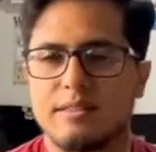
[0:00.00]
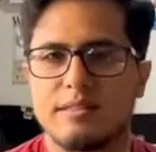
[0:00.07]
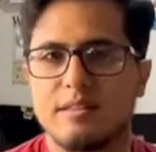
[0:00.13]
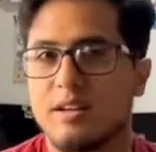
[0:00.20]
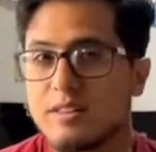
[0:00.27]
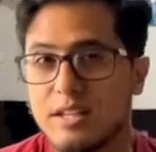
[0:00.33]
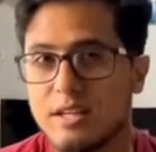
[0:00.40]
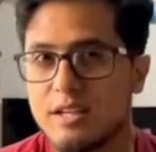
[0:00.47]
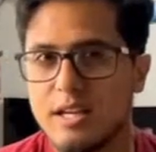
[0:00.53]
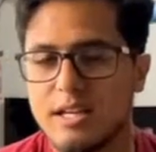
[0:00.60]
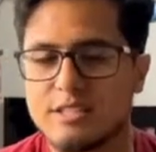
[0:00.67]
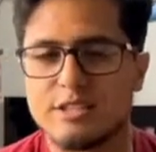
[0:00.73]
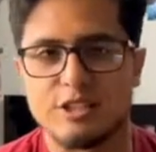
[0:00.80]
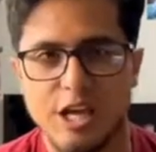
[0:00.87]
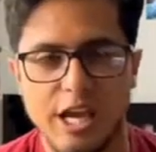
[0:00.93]
nothing
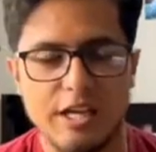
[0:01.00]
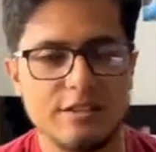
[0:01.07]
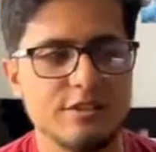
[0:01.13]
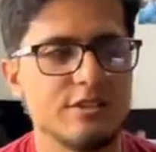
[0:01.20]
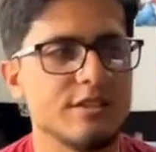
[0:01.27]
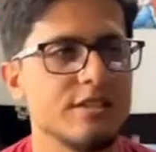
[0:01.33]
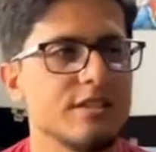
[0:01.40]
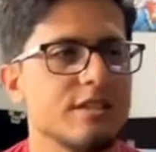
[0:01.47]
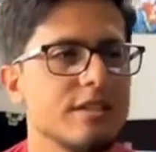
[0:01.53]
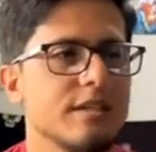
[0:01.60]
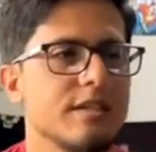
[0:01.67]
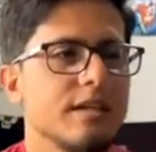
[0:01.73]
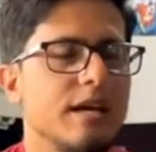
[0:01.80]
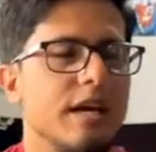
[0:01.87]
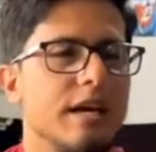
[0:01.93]
has changed
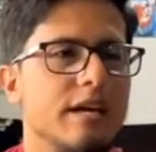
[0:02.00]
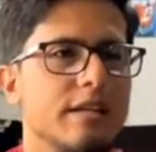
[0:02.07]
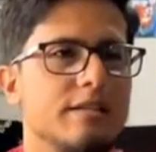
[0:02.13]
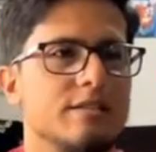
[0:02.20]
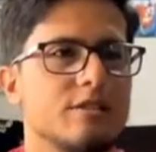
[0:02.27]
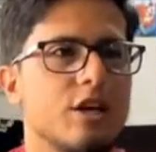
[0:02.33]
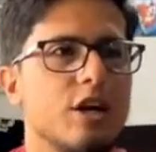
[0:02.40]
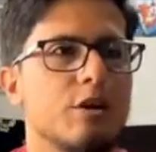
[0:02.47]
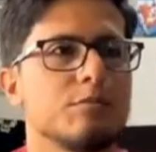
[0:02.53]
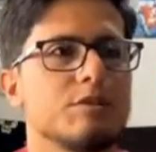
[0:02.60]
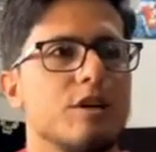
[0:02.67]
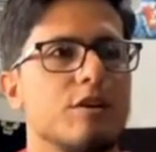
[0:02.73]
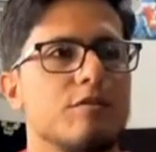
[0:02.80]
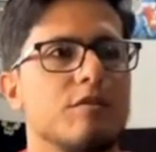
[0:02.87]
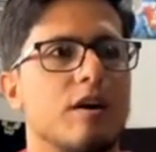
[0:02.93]
in terms
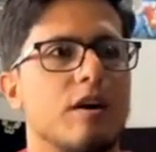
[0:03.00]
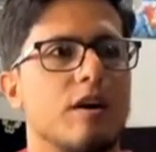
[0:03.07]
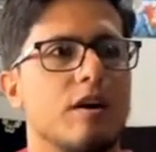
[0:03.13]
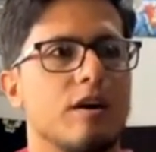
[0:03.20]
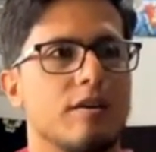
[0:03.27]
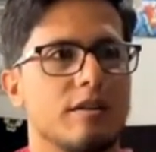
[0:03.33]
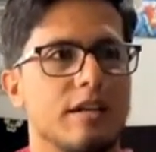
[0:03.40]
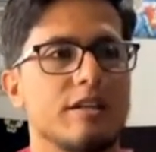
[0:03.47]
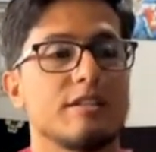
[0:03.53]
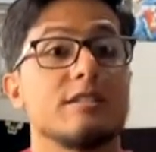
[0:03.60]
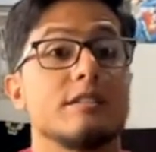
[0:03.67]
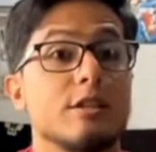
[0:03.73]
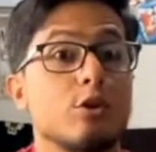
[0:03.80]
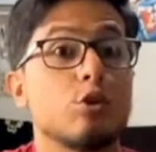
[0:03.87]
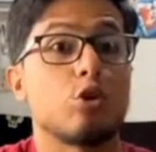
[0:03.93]
of there's
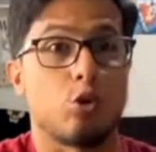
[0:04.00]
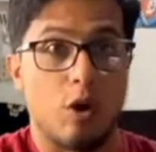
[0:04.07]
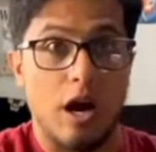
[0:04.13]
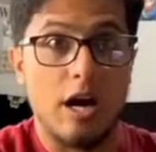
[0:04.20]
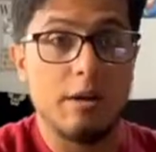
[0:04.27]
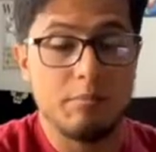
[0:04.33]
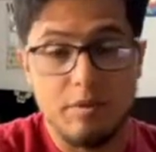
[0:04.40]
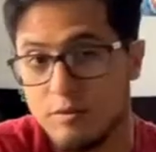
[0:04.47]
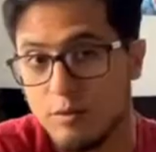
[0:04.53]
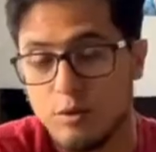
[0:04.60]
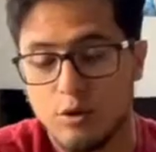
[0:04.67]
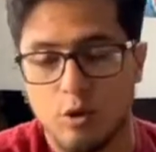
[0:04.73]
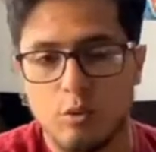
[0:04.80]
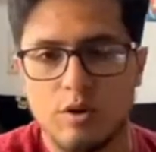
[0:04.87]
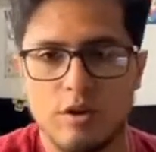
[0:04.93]
still crime if you
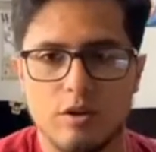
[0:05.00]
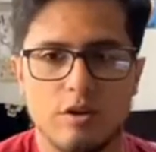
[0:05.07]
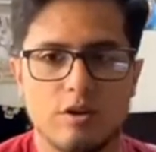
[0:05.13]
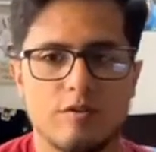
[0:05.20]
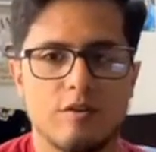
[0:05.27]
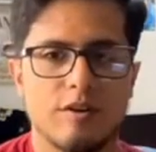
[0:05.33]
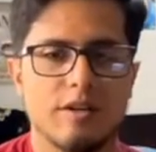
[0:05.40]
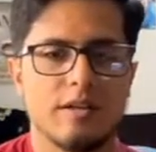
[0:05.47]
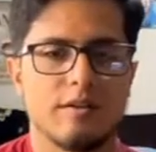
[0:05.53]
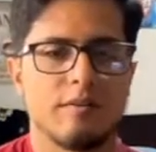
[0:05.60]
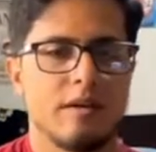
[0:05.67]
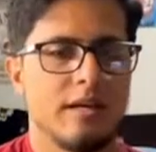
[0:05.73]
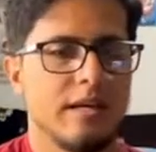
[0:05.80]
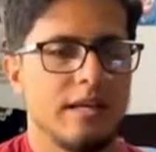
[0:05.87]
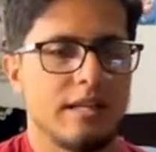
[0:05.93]
know where to look for it.
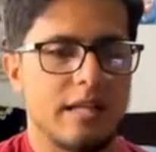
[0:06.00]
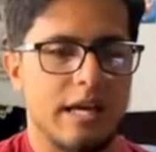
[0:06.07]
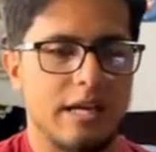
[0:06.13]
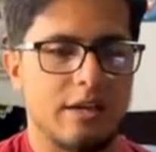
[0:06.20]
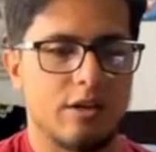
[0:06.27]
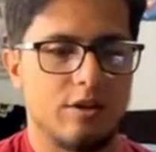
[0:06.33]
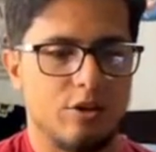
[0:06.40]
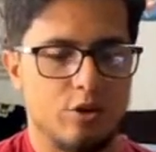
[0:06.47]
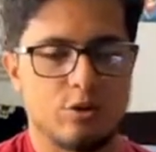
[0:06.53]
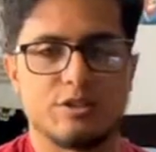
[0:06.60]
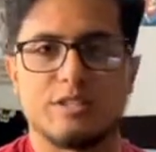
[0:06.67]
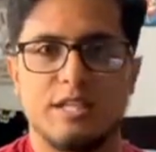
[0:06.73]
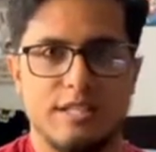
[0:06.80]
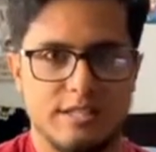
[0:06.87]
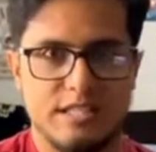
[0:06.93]
Like you'll
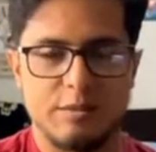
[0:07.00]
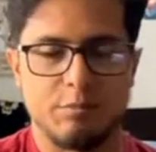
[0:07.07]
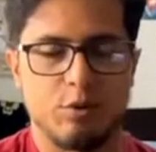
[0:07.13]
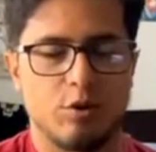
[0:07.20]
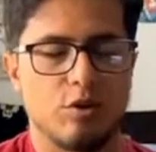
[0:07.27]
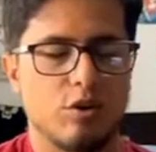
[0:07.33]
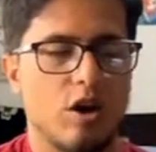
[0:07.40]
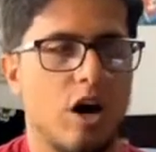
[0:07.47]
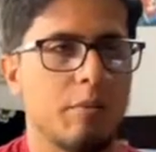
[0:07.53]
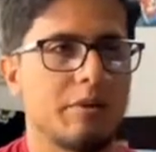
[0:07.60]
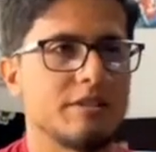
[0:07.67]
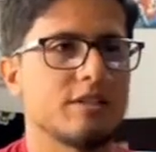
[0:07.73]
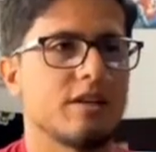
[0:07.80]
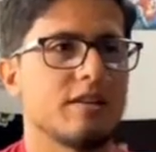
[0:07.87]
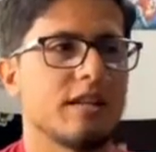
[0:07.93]
see the typical
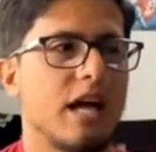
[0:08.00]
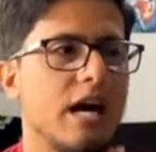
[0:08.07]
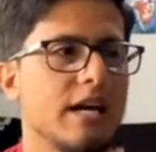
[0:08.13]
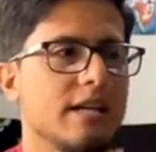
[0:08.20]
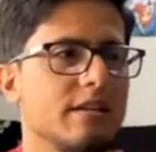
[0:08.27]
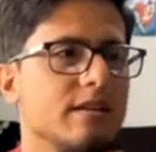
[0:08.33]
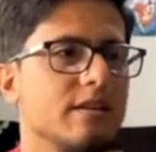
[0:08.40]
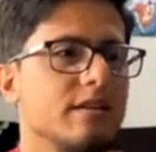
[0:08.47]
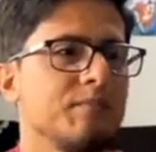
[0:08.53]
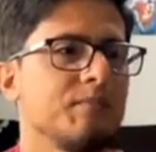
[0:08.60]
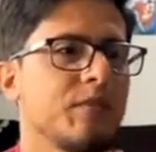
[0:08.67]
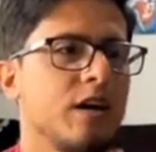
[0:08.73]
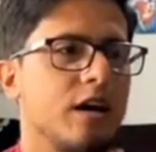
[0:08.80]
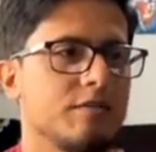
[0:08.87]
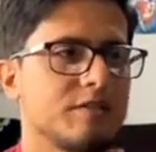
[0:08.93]
comments online
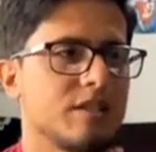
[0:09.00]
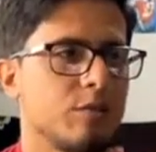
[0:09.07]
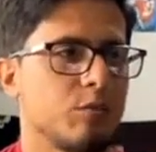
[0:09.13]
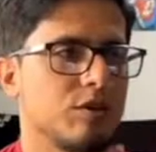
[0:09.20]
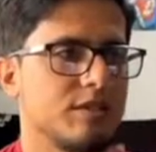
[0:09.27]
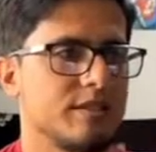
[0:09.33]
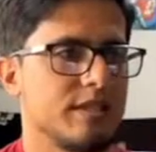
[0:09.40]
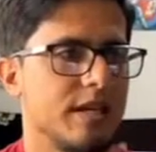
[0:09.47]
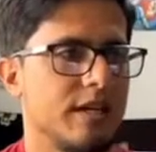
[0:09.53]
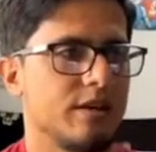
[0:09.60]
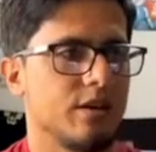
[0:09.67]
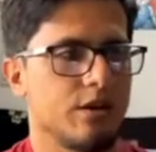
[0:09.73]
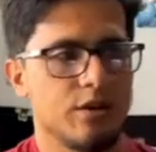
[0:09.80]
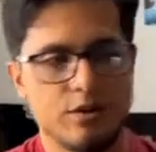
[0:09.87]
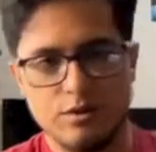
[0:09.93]
of someone saying,
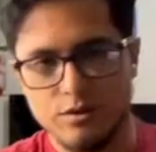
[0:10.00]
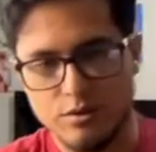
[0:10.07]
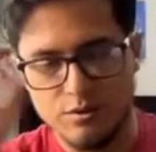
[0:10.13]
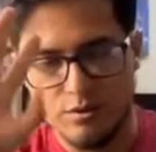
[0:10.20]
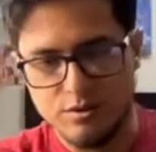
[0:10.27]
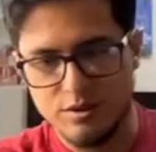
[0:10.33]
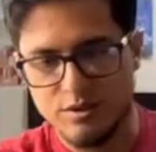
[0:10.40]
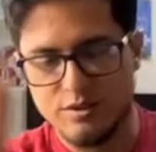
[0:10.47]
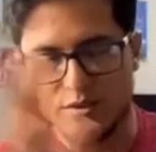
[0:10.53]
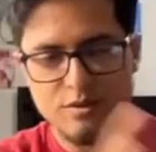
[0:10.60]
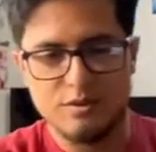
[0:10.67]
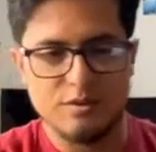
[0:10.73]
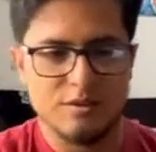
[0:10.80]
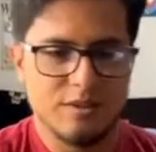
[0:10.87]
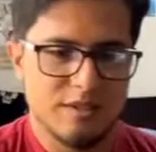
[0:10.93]
"Oh
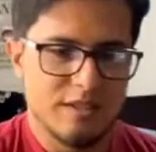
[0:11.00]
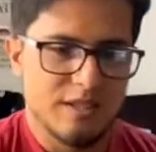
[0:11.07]
no,